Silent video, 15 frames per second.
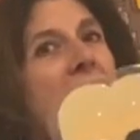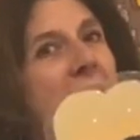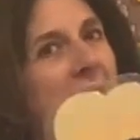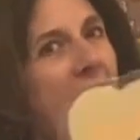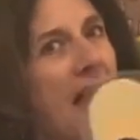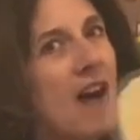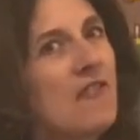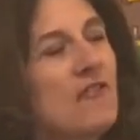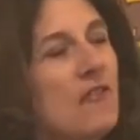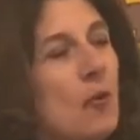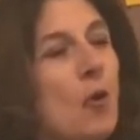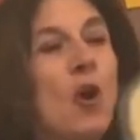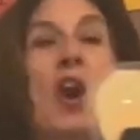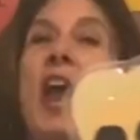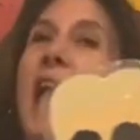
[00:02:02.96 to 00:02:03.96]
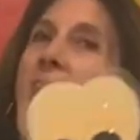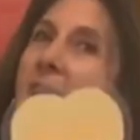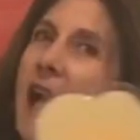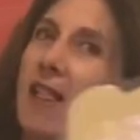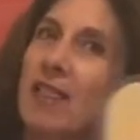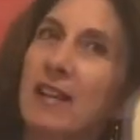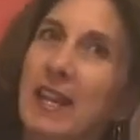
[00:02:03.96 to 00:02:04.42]
A for
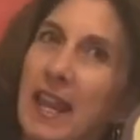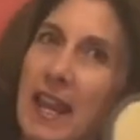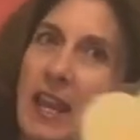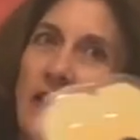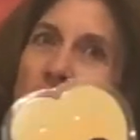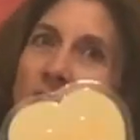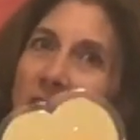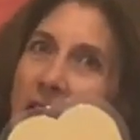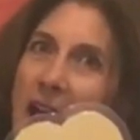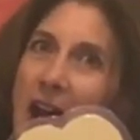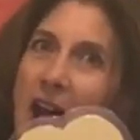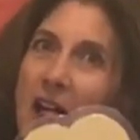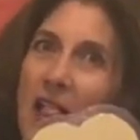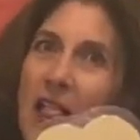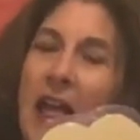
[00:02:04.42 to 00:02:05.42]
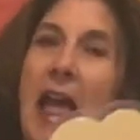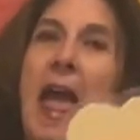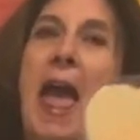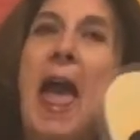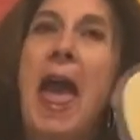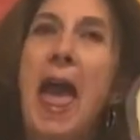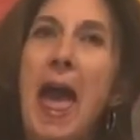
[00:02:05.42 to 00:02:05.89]
alligator Al.
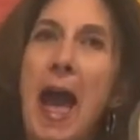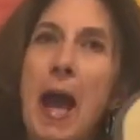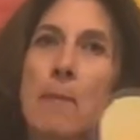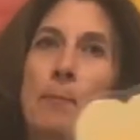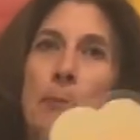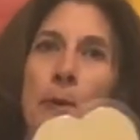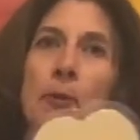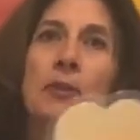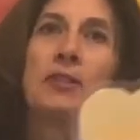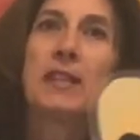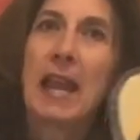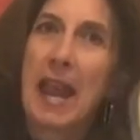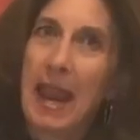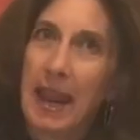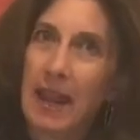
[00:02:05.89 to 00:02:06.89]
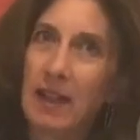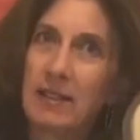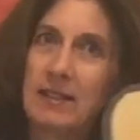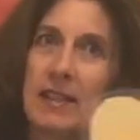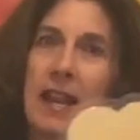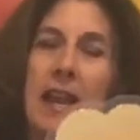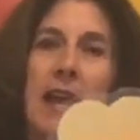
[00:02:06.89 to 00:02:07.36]
Apples,
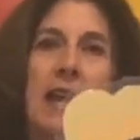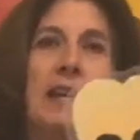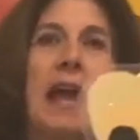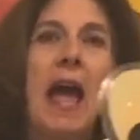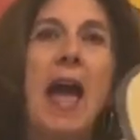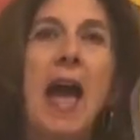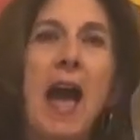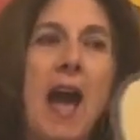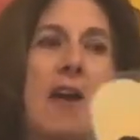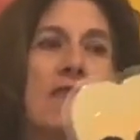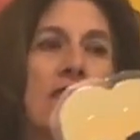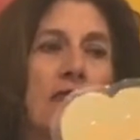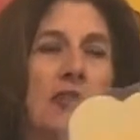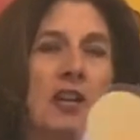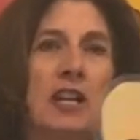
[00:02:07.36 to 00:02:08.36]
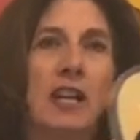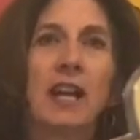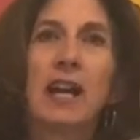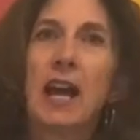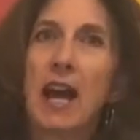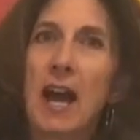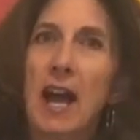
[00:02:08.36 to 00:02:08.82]
ants, and
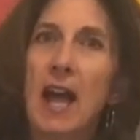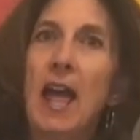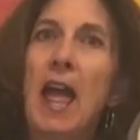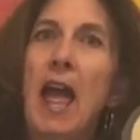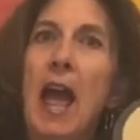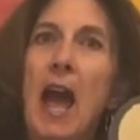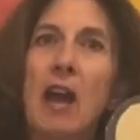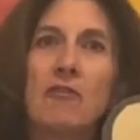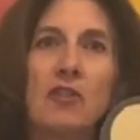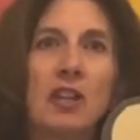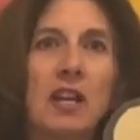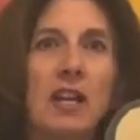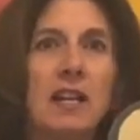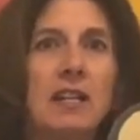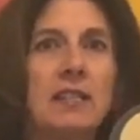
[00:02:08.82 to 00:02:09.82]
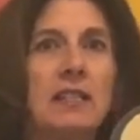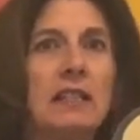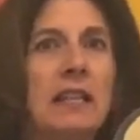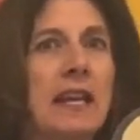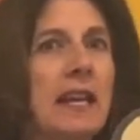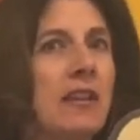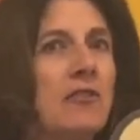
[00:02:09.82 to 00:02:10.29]
Africa. Africa is a
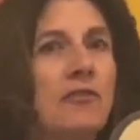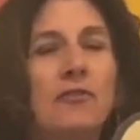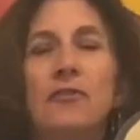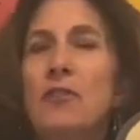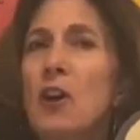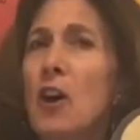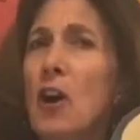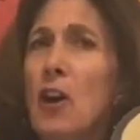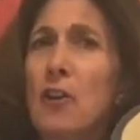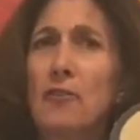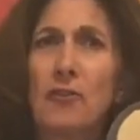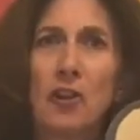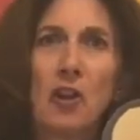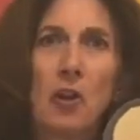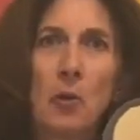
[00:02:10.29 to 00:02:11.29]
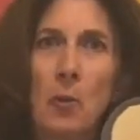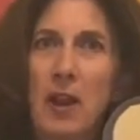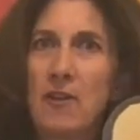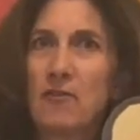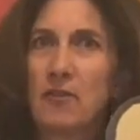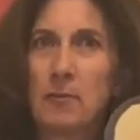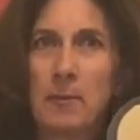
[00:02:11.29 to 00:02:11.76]
land far, far
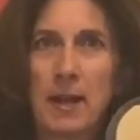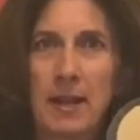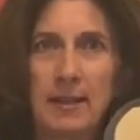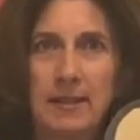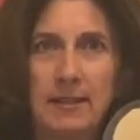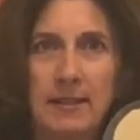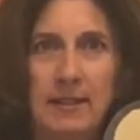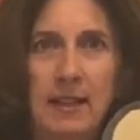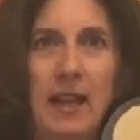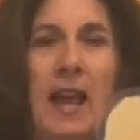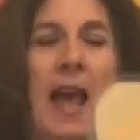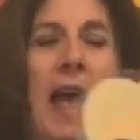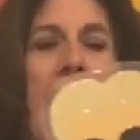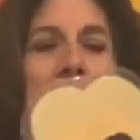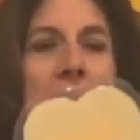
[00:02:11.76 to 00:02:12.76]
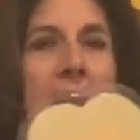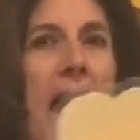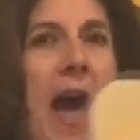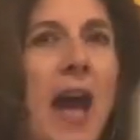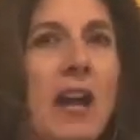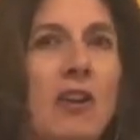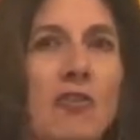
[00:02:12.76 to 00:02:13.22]
away from us.
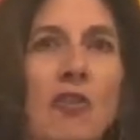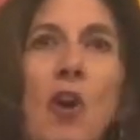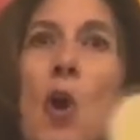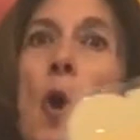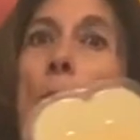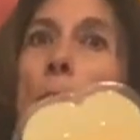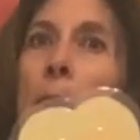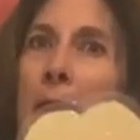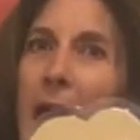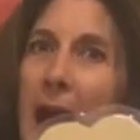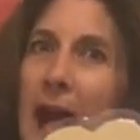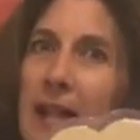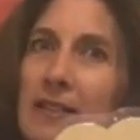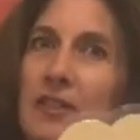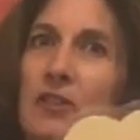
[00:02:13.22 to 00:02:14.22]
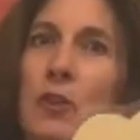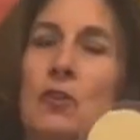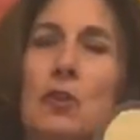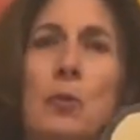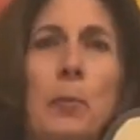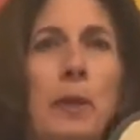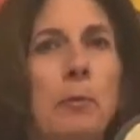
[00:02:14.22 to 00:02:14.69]
Acrobats, those
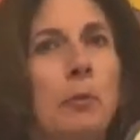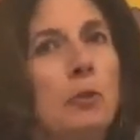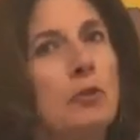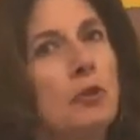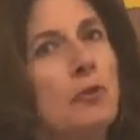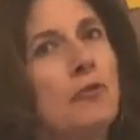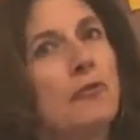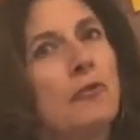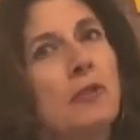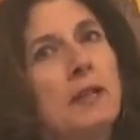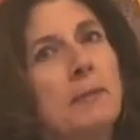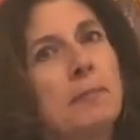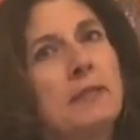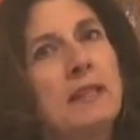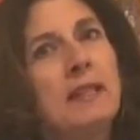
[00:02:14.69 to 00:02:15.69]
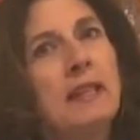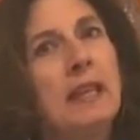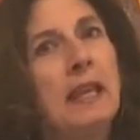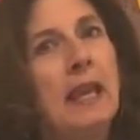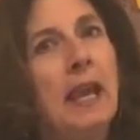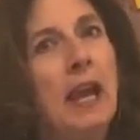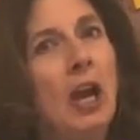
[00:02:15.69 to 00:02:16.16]
are people who do flips in
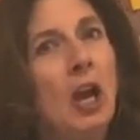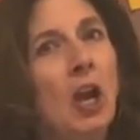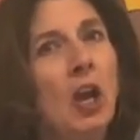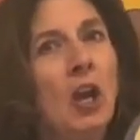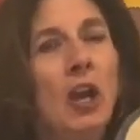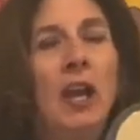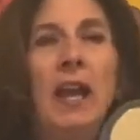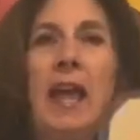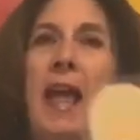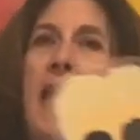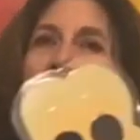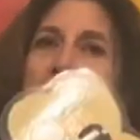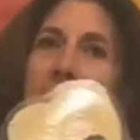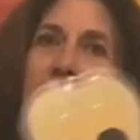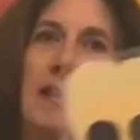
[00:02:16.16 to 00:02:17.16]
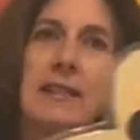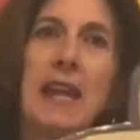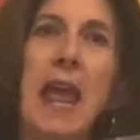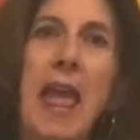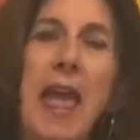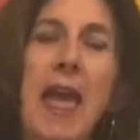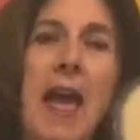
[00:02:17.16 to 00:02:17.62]
the air. And
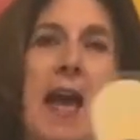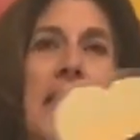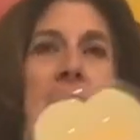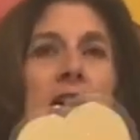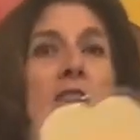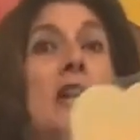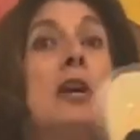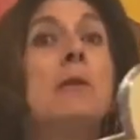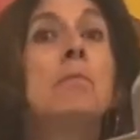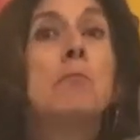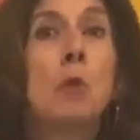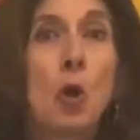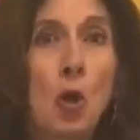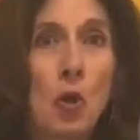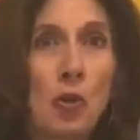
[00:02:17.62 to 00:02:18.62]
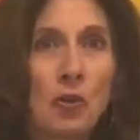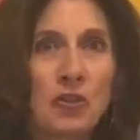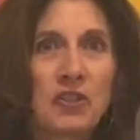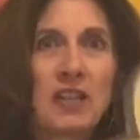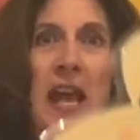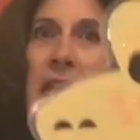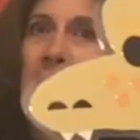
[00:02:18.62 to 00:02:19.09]

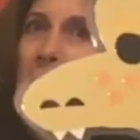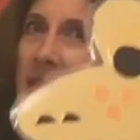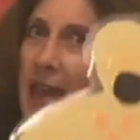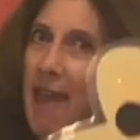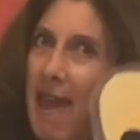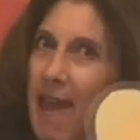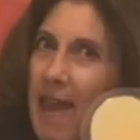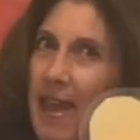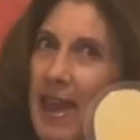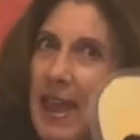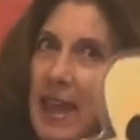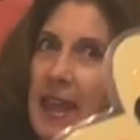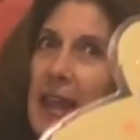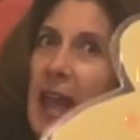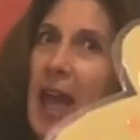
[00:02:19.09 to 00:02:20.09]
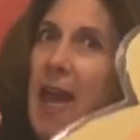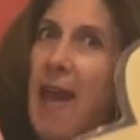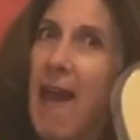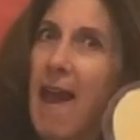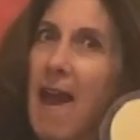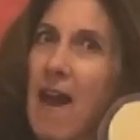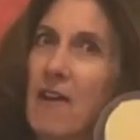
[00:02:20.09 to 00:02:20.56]
animals, A,
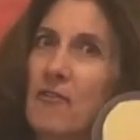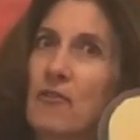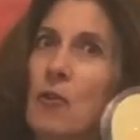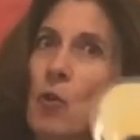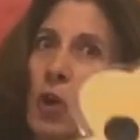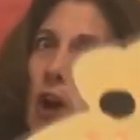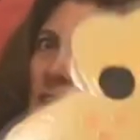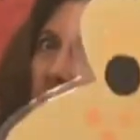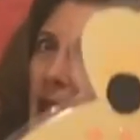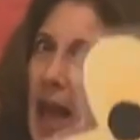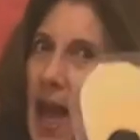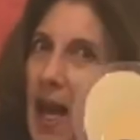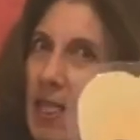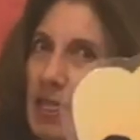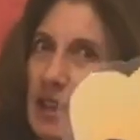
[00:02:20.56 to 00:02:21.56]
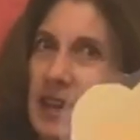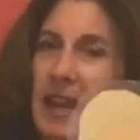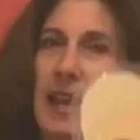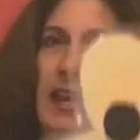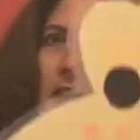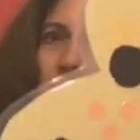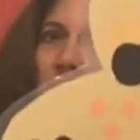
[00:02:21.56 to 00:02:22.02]
A for
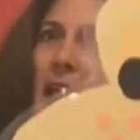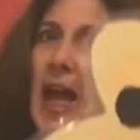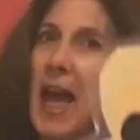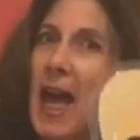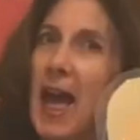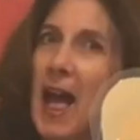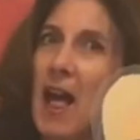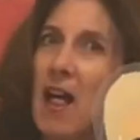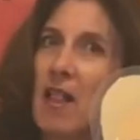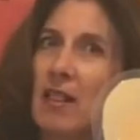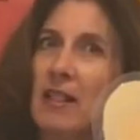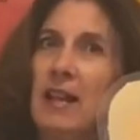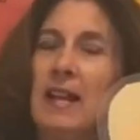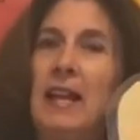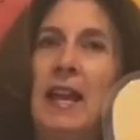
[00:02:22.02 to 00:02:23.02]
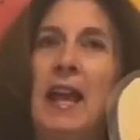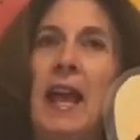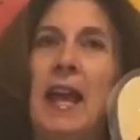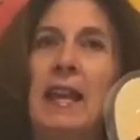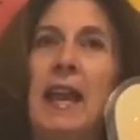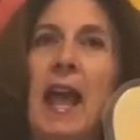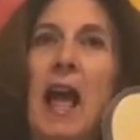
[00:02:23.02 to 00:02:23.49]
alligator Al.
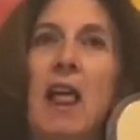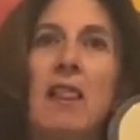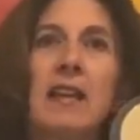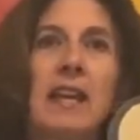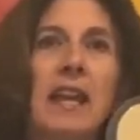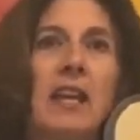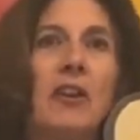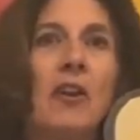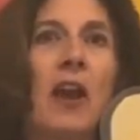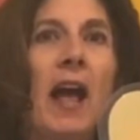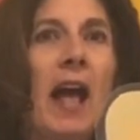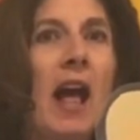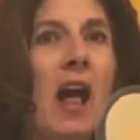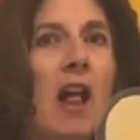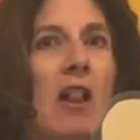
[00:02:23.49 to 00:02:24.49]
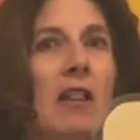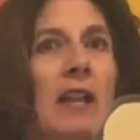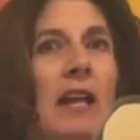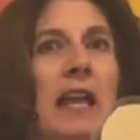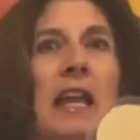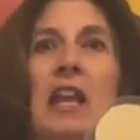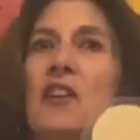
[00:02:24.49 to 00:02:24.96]
An alligator owl
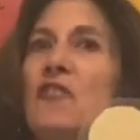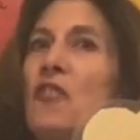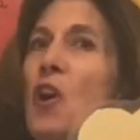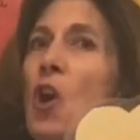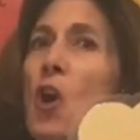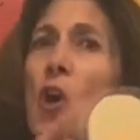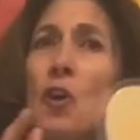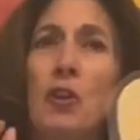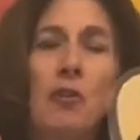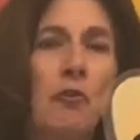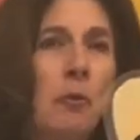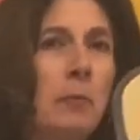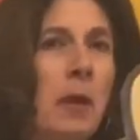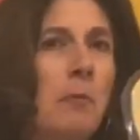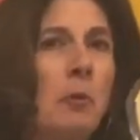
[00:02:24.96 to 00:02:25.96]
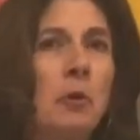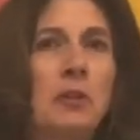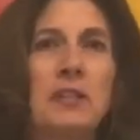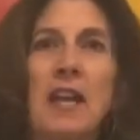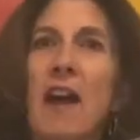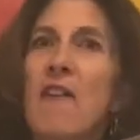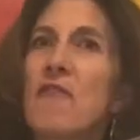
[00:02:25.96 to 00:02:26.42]
if all you remember
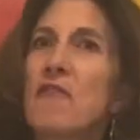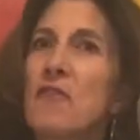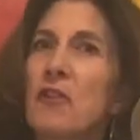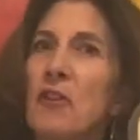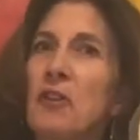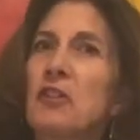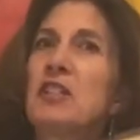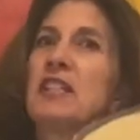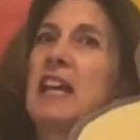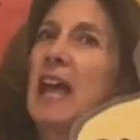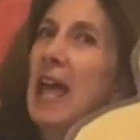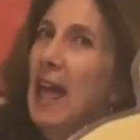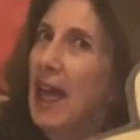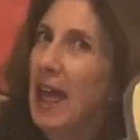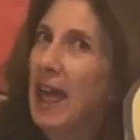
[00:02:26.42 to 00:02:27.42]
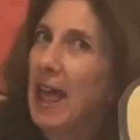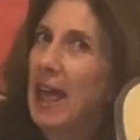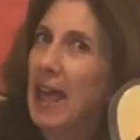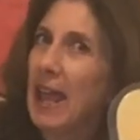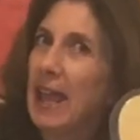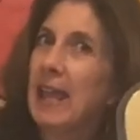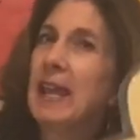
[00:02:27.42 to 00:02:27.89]
is that first
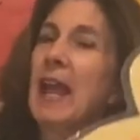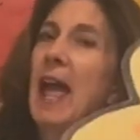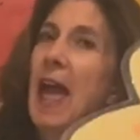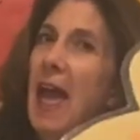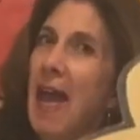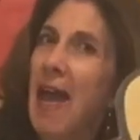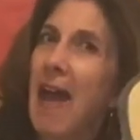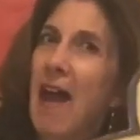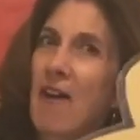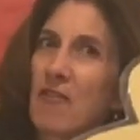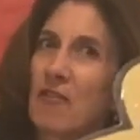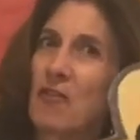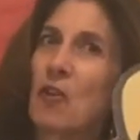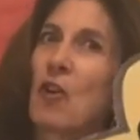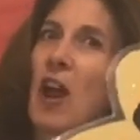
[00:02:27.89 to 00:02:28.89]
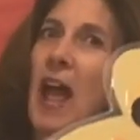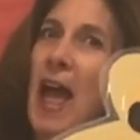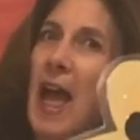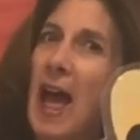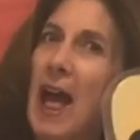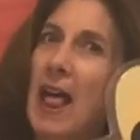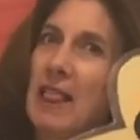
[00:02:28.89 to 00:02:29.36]
AF for
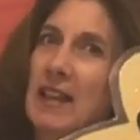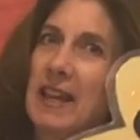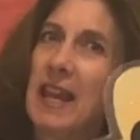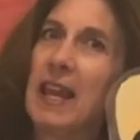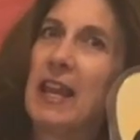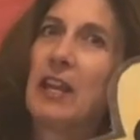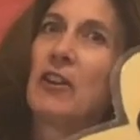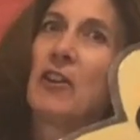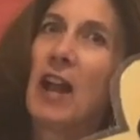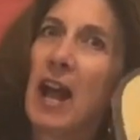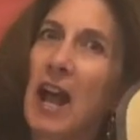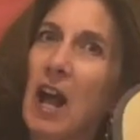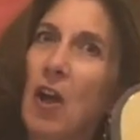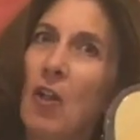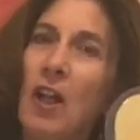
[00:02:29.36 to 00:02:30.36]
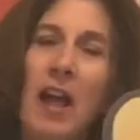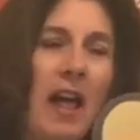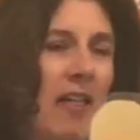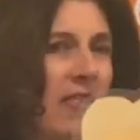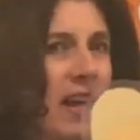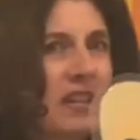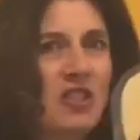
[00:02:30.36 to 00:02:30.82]
alligator Al,
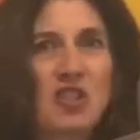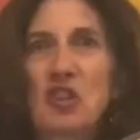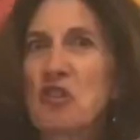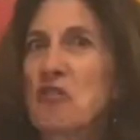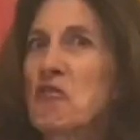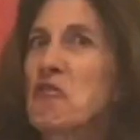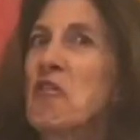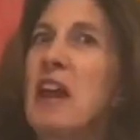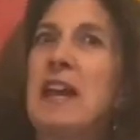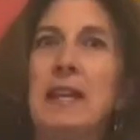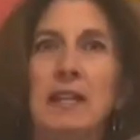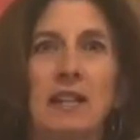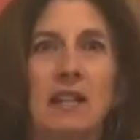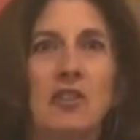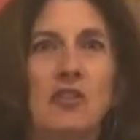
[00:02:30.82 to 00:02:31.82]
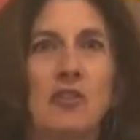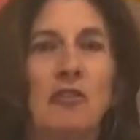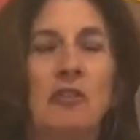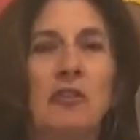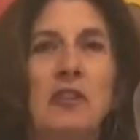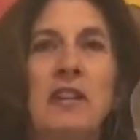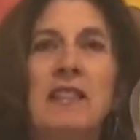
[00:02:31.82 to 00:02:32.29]
that's great because you're
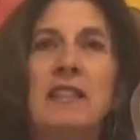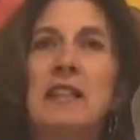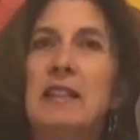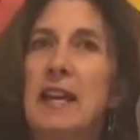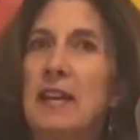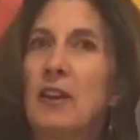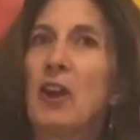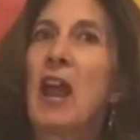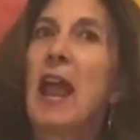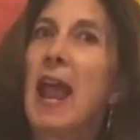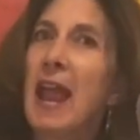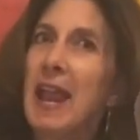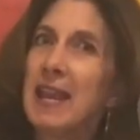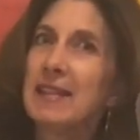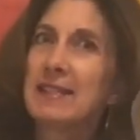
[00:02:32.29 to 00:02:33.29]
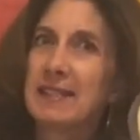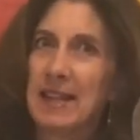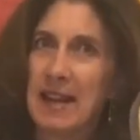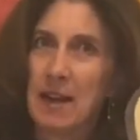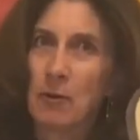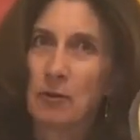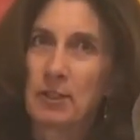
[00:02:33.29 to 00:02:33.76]
learning the letter A
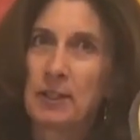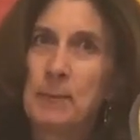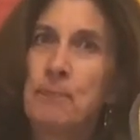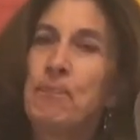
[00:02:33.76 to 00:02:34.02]
sound.